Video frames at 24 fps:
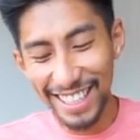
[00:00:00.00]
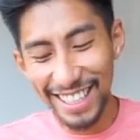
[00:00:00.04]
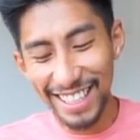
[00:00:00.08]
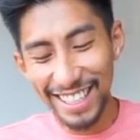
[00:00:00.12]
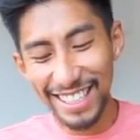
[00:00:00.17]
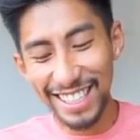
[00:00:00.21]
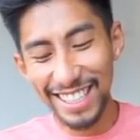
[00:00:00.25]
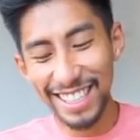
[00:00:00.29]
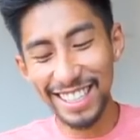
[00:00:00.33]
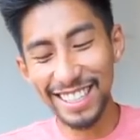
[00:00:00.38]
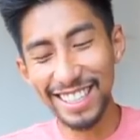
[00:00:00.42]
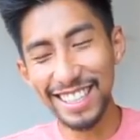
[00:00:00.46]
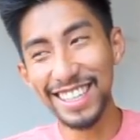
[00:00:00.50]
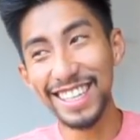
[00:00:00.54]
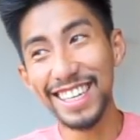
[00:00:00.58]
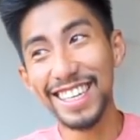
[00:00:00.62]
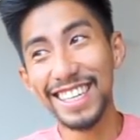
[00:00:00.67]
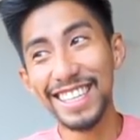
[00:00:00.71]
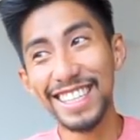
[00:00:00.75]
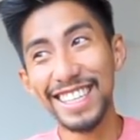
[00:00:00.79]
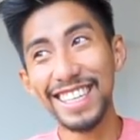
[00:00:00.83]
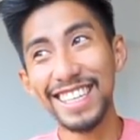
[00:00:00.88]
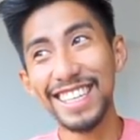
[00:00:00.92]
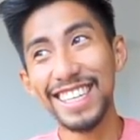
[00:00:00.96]
so
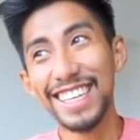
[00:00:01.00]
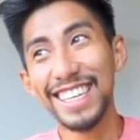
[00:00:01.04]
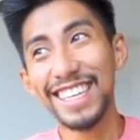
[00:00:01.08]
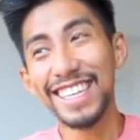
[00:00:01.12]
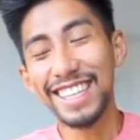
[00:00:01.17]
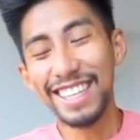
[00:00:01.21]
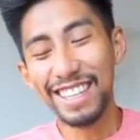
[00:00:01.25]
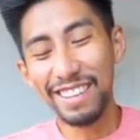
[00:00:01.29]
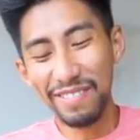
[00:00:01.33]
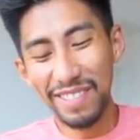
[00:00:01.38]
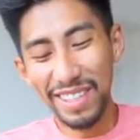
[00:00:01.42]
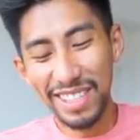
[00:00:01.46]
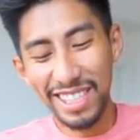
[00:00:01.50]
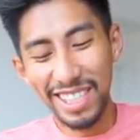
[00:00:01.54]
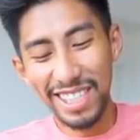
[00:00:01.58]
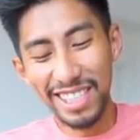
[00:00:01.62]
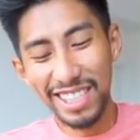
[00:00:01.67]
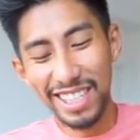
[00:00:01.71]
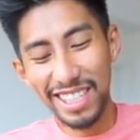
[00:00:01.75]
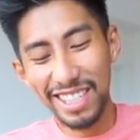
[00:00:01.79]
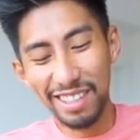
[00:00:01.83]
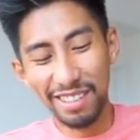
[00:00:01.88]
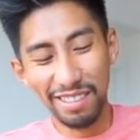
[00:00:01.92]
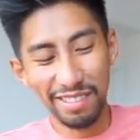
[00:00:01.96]
the
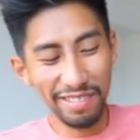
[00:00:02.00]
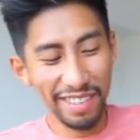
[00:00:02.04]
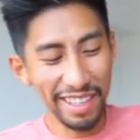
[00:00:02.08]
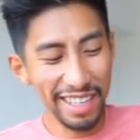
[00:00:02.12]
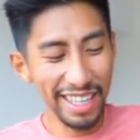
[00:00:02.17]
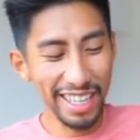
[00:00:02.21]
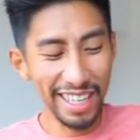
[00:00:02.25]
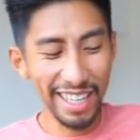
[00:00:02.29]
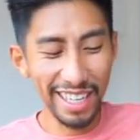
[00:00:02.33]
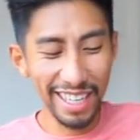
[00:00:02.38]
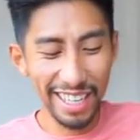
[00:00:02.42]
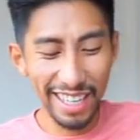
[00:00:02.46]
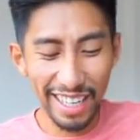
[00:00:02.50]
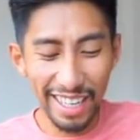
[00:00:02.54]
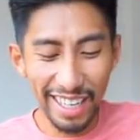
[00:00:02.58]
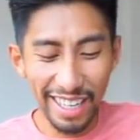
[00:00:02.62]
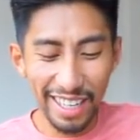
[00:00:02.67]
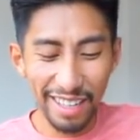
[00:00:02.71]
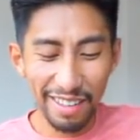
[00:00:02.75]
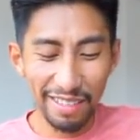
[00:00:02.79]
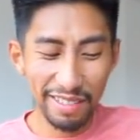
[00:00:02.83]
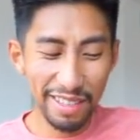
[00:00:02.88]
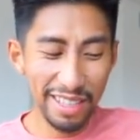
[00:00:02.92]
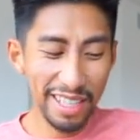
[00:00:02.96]
magician over here
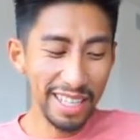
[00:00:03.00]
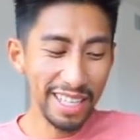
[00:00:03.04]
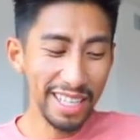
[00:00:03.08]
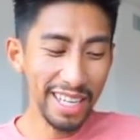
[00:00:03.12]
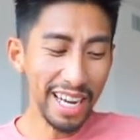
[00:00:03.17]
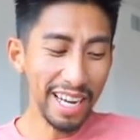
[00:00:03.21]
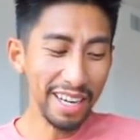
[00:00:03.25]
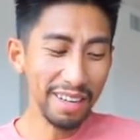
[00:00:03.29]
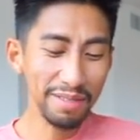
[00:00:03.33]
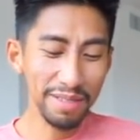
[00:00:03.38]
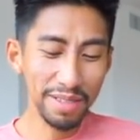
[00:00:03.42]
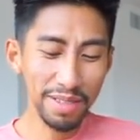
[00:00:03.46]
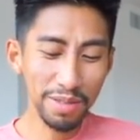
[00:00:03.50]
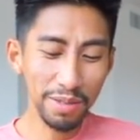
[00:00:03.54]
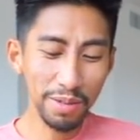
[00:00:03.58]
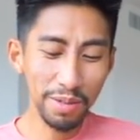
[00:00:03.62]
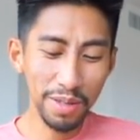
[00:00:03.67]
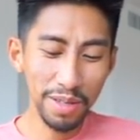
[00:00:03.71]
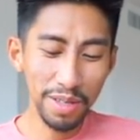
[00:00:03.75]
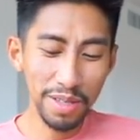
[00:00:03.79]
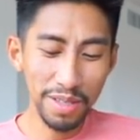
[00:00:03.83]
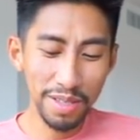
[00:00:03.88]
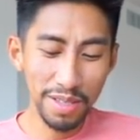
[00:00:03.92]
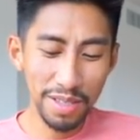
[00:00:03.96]
with the knight of
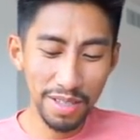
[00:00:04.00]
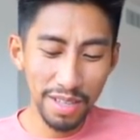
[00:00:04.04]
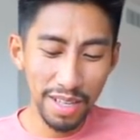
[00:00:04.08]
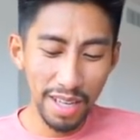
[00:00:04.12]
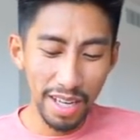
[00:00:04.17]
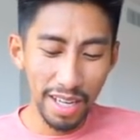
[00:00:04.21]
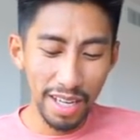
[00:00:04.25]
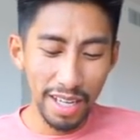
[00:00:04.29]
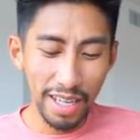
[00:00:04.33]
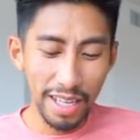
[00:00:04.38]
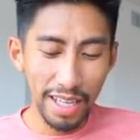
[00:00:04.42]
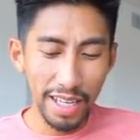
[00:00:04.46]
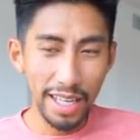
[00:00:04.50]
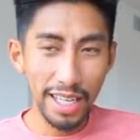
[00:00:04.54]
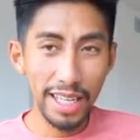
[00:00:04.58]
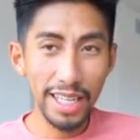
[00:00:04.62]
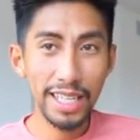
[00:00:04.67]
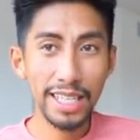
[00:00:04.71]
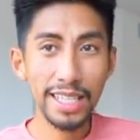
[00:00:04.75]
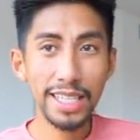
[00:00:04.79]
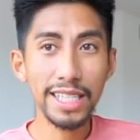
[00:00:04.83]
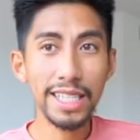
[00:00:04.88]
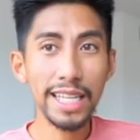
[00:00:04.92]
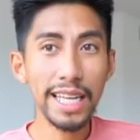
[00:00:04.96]
swords.
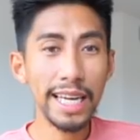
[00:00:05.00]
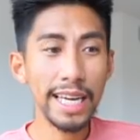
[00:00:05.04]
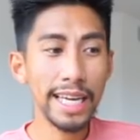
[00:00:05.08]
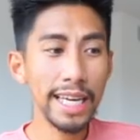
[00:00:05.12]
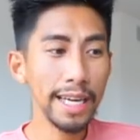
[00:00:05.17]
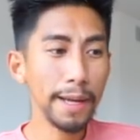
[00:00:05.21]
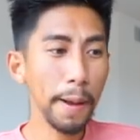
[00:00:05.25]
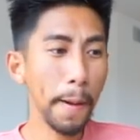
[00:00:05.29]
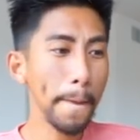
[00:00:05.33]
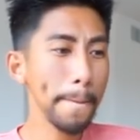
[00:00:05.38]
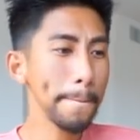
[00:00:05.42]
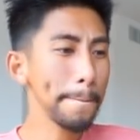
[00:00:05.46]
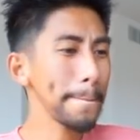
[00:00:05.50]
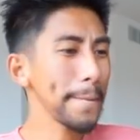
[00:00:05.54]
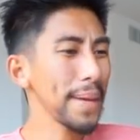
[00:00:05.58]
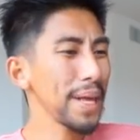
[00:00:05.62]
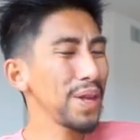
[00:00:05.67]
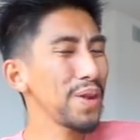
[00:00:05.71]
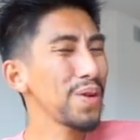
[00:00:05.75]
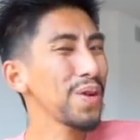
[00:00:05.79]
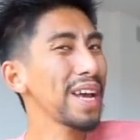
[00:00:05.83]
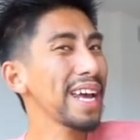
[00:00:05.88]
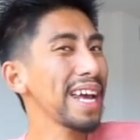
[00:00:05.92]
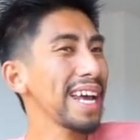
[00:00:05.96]
It's like
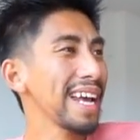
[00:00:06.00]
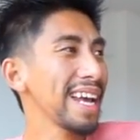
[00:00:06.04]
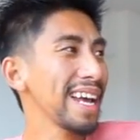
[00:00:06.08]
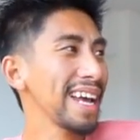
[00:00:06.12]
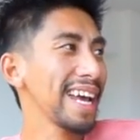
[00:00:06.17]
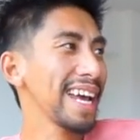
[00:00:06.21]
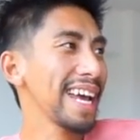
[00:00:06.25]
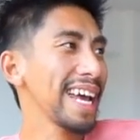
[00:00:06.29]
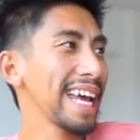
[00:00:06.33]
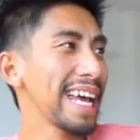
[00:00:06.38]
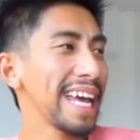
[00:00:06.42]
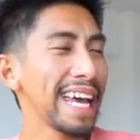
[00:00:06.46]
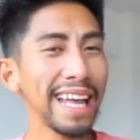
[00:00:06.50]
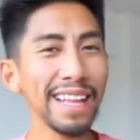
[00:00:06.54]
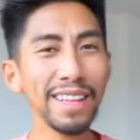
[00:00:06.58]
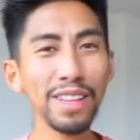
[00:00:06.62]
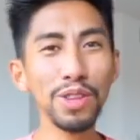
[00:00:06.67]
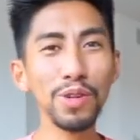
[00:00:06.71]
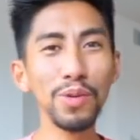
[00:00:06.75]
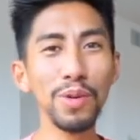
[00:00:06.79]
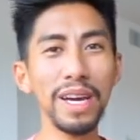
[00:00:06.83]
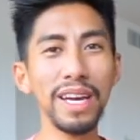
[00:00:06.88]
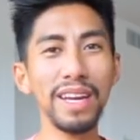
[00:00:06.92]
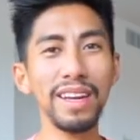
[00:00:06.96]
can't
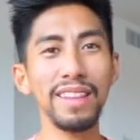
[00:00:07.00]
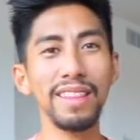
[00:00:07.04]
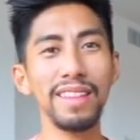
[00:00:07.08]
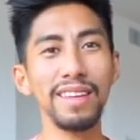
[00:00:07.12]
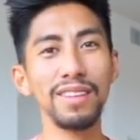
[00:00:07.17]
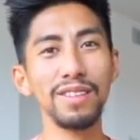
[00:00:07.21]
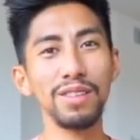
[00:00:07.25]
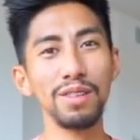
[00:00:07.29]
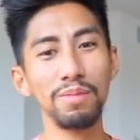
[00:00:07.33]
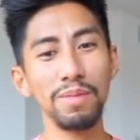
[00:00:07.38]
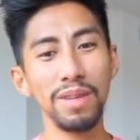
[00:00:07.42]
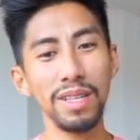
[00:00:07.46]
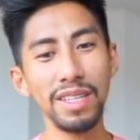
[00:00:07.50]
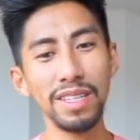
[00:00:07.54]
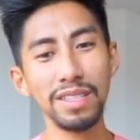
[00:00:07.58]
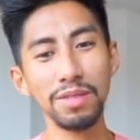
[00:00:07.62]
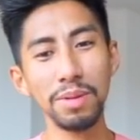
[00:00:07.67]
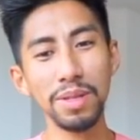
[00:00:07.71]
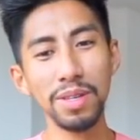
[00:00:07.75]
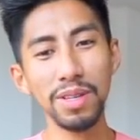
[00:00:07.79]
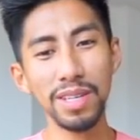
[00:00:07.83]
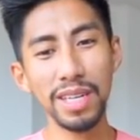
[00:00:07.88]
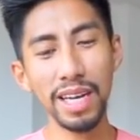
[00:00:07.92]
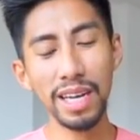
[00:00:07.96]
do anything to me. This is
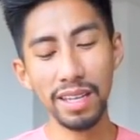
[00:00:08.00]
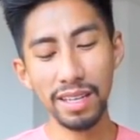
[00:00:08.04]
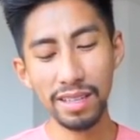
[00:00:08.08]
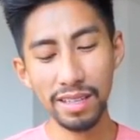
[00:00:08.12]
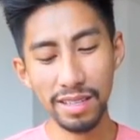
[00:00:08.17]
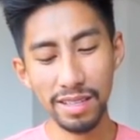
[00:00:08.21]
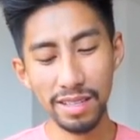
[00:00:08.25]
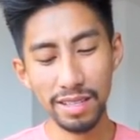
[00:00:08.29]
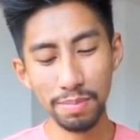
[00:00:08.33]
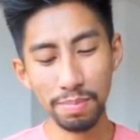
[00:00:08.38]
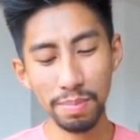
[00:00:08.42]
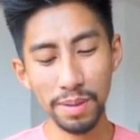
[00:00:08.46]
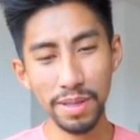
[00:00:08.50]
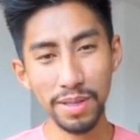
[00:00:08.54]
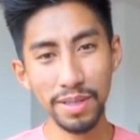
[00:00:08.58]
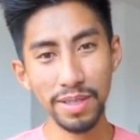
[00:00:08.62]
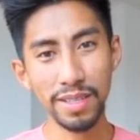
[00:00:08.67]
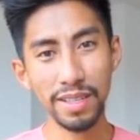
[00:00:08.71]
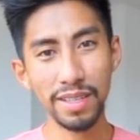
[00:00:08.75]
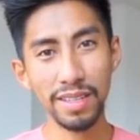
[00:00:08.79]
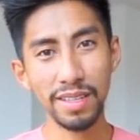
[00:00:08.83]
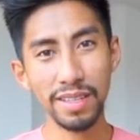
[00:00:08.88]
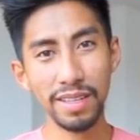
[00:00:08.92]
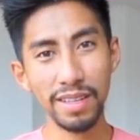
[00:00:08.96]
what you're telling to this
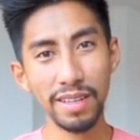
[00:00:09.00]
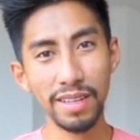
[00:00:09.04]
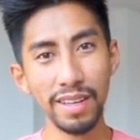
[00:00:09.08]
person.